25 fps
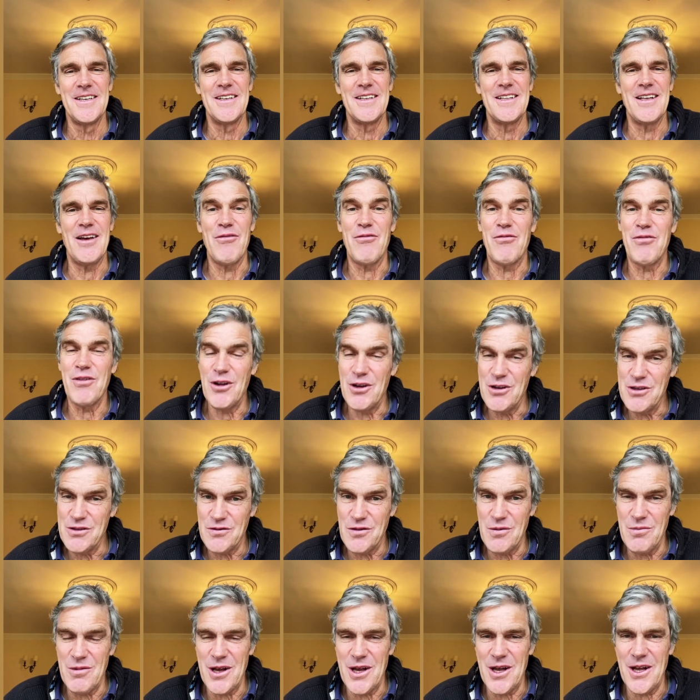that flows
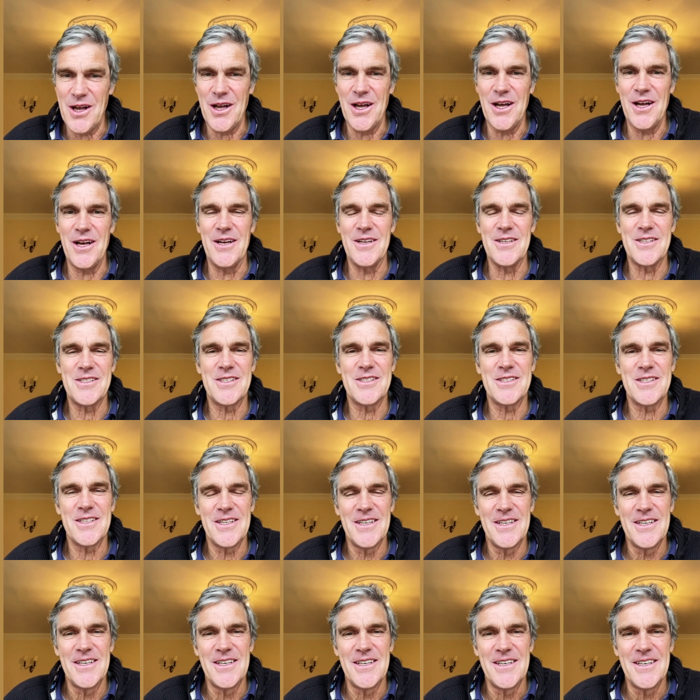from our hearts.
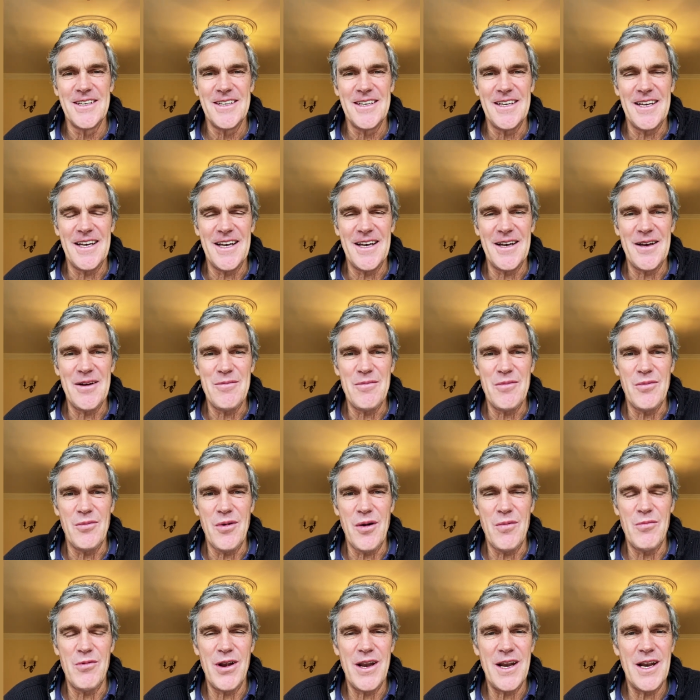Um,
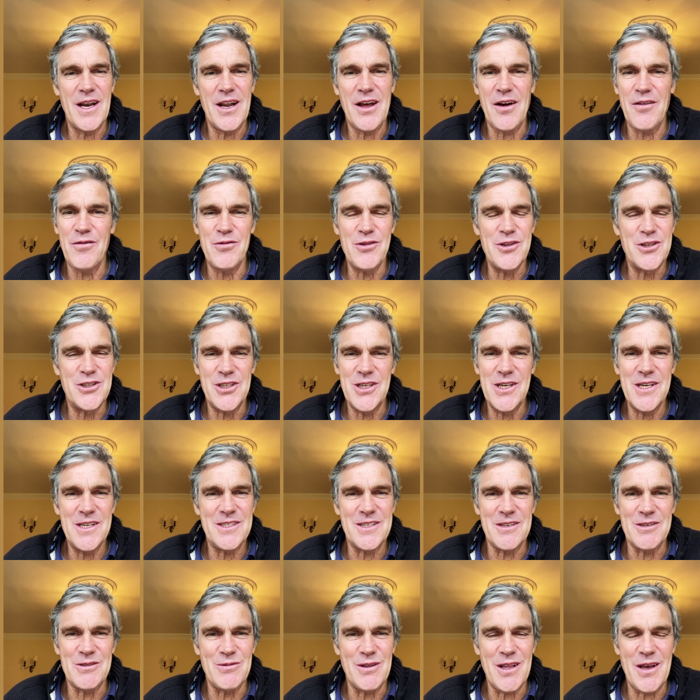when we're in love with
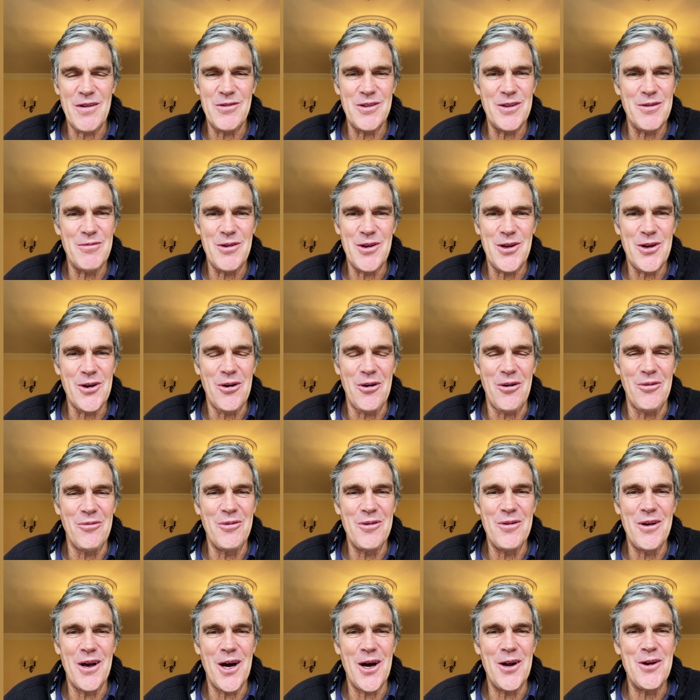Jesus, with everything we got,
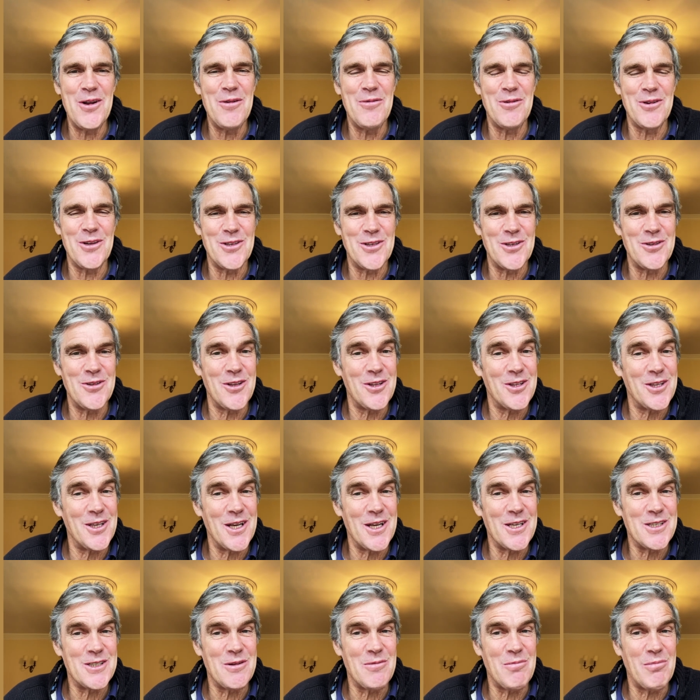we only want to do the
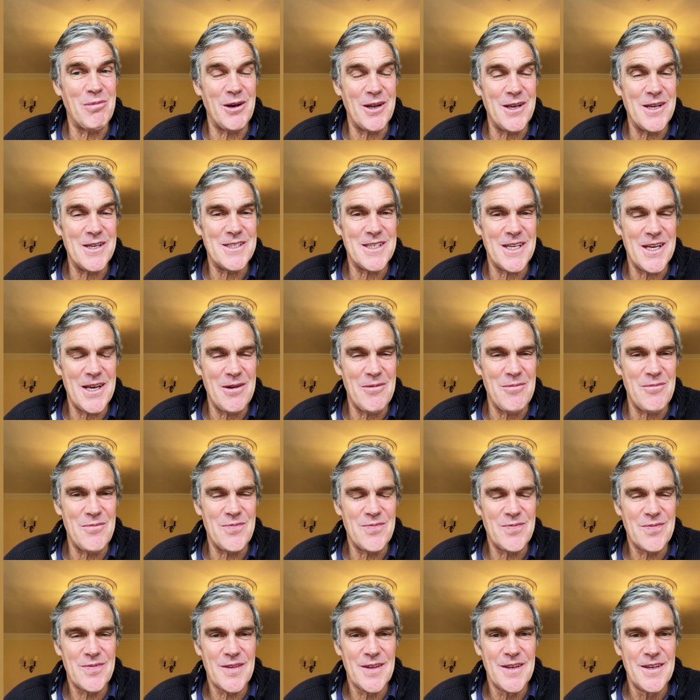things that please Him.
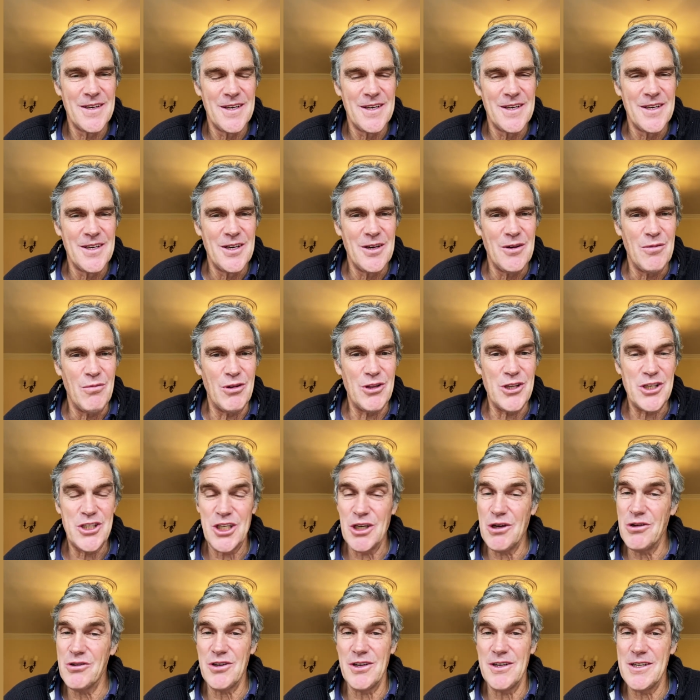Well, the
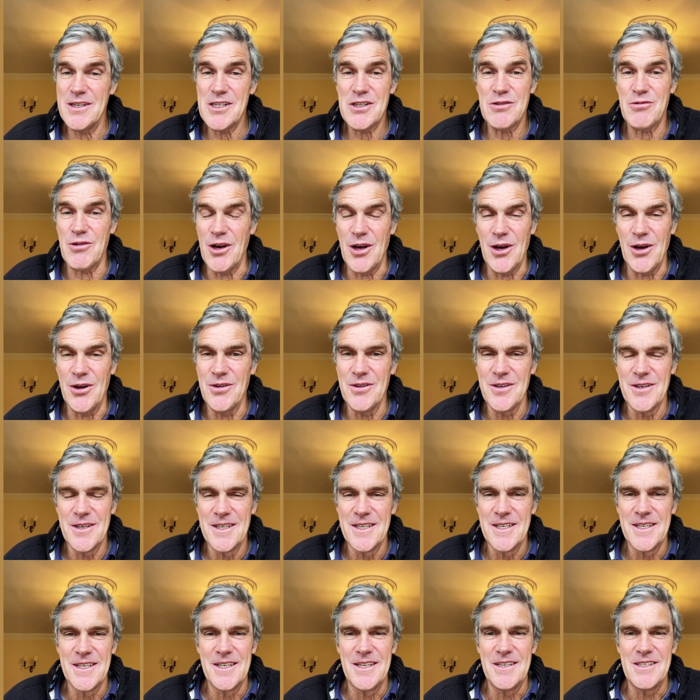children of Israel,
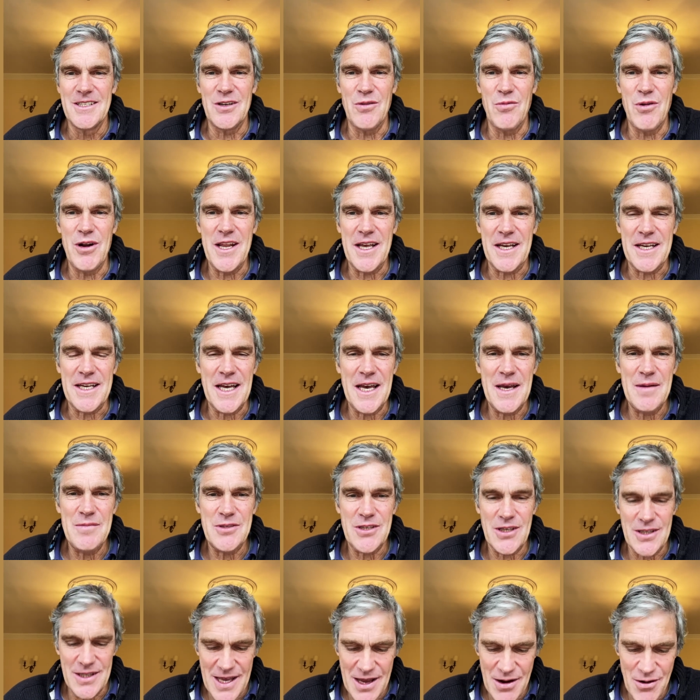so when it came
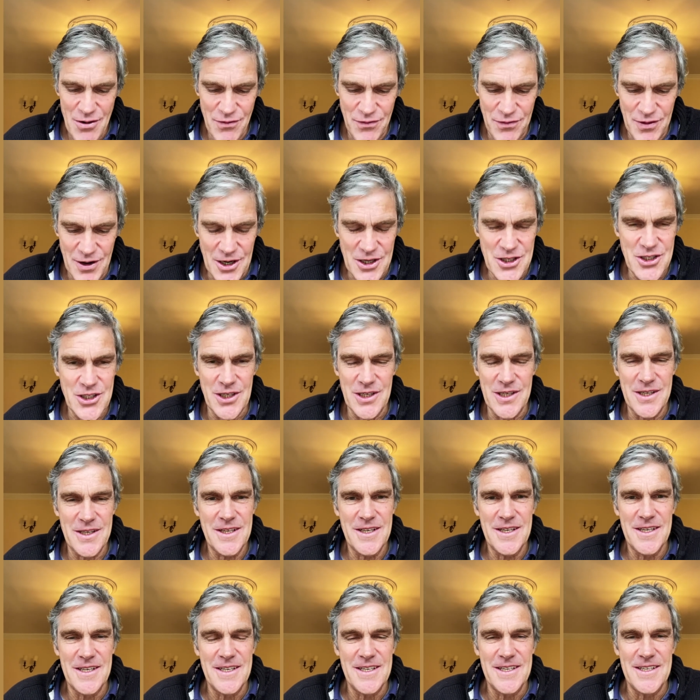to their
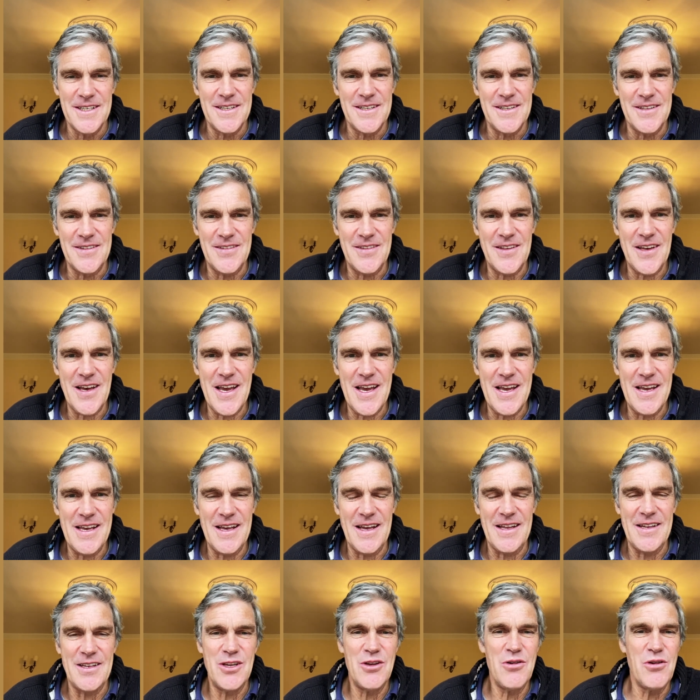affliction,
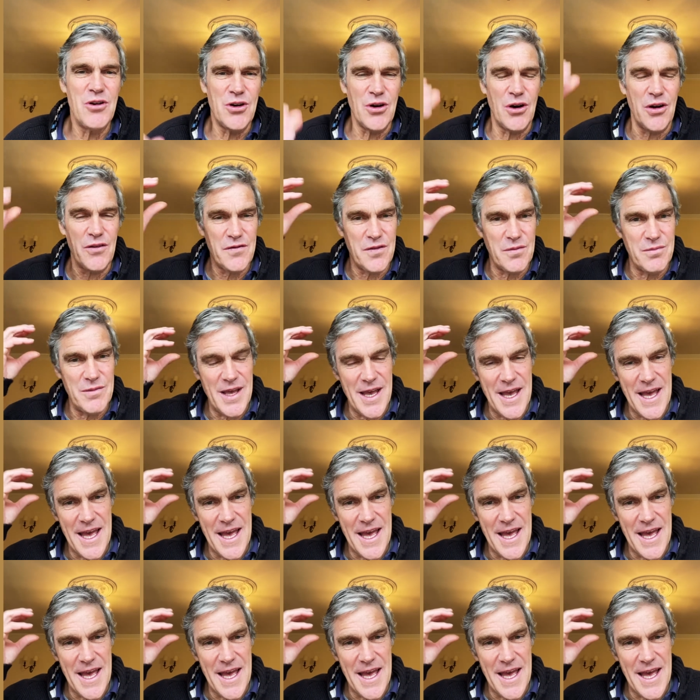they knew God from their